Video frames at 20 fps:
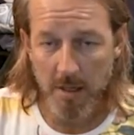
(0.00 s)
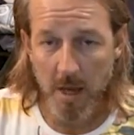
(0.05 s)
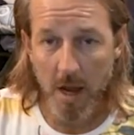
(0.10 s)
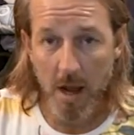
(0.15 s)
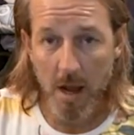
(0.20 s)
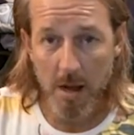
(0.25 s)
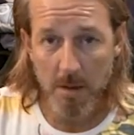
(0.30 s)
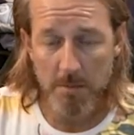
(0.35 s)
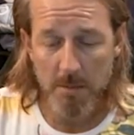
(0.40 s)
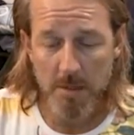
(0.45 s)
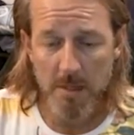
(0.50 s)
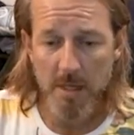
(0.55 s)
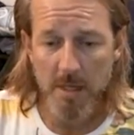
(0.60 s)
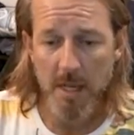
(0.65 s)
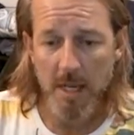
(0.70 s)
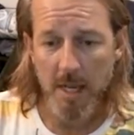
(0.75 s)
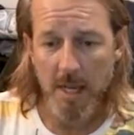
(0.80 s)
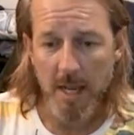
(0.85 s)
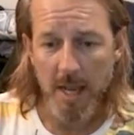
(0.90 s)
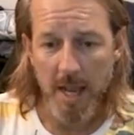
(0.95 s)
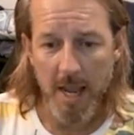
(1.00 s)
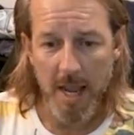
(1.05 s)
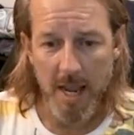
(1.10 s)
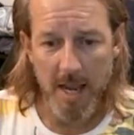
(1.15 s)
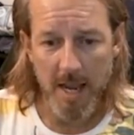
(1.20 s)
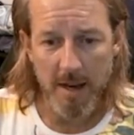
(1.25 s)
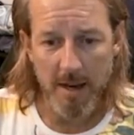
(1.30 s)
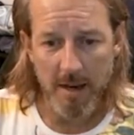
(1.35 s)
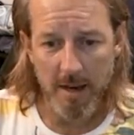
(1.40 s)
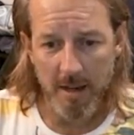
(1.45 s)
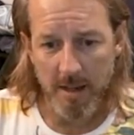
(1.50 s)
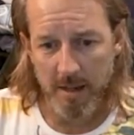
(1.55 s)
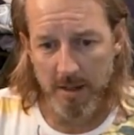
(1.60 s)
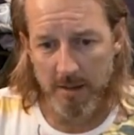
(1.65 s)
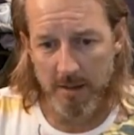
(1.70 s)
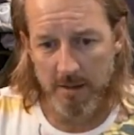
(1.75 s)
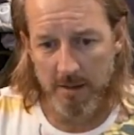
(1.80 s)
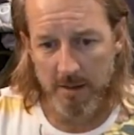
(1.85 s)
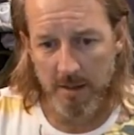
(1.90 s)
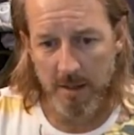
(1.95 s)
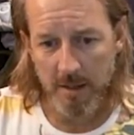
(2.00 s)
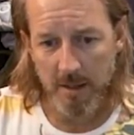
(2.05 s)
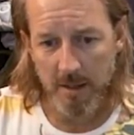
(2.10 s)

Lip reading: arms, and it's